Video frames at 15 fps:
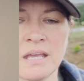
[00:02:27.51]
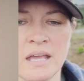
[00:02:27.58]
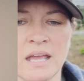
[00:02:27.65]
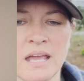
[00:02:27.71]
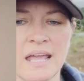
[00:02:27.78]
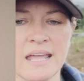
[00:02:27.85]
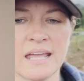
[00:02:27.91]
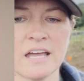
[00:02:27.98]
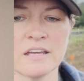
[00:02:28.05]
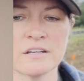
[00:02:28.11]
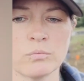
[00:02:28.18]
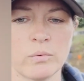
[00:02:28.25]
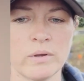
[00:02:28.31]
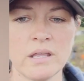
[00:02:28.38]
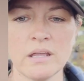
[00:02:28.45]

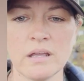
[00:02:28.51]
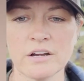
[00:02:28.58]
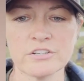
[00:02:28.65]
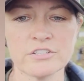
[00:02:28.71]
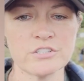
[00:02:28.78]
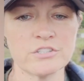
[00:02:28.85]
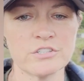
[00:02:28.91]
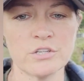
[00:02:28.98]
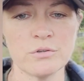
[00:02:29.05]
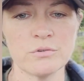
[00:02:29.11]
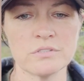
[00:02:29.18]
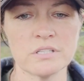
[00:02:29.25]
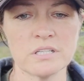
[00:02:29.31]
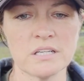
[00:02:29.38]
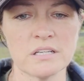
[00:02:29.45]
and we are just
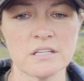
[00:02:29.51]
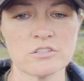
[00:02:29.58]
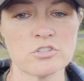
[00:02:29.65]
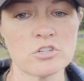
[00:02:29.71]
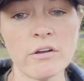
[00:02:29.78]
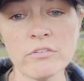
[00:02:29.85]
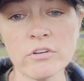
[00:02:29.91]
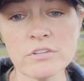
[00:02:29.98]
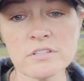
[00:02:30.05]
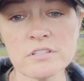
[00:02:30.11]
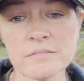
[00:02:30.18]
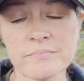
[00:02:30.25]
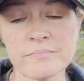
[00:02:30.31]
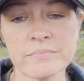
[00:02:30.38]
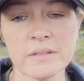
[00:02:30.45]
using
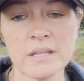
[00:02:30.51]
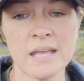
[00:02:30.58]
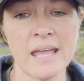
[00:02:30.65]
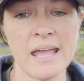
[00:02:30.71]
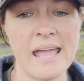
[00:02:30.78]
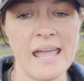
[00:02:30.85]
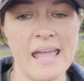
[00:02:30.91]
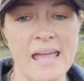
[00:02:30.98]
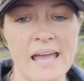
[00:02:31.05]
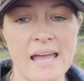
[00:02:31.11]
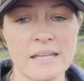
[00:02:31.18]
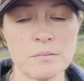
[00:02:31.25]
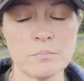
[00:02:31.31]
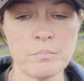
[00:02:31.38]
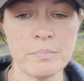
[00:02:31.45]
shovels
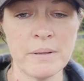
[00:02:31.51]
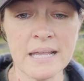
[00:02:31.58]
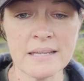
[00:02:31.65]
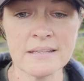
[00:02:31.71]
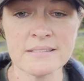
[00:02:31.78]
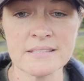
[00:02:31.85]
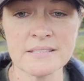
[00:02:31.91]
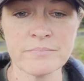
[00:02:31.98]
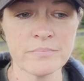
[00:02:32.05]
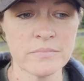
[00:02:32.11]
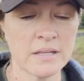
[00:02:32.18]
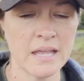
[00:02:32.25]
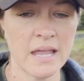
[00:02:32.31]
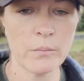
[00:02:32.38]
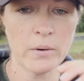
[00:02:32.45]
and picks,
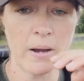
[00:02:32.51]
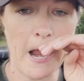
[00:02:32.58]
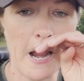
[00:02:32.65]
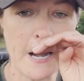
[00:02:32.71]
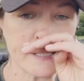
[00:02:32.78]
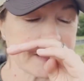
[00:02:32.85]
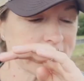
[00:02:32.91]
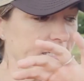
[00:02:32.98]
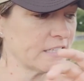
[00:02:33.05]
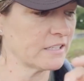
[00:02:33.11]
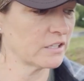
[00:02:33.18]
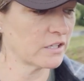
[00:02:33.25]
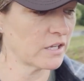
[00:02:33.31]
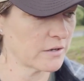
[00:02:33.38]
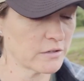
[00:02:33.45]
and we're actually
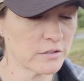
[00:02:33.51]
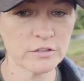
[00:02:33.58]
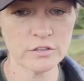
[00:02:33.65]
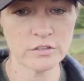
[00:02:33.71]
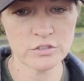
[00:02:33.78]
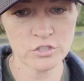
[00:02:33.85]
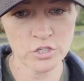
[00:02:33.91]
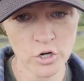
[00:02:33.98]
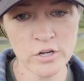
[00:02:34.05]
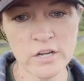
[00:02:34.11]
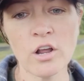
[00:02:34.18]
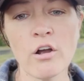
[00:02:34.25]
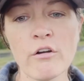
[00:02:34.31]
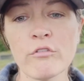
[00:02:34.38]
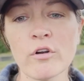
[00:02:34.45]

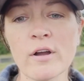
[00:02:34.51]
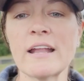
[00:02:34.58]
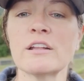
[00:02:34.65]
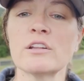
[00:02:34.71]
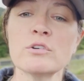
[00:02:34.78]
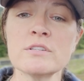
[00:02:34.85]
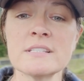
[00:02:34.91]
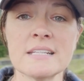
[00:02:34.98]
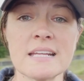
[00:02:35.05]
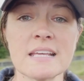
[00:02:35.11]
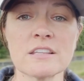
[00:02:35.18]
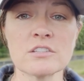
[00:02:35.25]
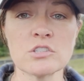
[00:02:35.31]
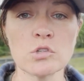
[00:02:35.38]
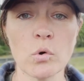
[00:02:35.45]
turning over and
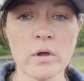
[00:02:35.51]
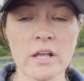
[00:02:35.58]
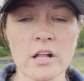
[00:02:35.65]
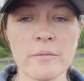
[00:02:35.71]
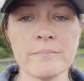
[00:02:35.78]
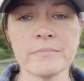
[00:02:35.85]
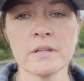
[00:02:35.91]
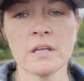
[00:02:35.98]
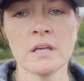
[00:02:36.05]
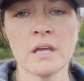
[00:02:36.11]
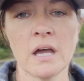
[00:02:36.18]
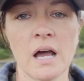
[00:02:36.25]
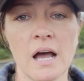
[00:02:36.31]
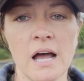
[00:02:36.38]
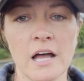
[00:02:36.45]
loosening the soil
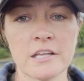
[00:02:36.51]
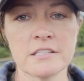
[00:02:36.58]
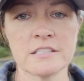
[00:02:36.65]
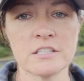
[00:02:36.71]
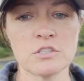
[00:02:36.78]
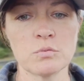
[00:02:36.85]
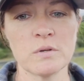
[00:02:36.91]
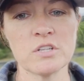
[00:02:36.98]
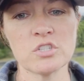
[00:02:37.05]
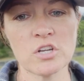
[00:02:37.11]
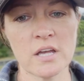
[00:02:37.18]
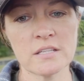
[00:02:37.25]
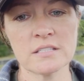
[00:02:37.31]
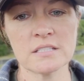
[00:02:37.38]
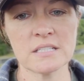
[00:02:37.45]
since we
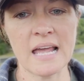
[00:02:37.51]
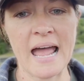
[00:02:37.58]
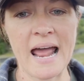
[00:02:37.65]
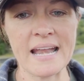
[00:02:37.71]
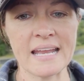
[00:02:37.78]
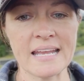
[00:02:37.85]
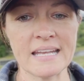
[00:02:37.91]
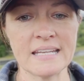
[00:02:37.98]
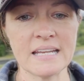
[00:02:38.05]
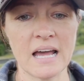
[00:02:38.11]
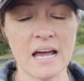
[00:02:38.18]
just added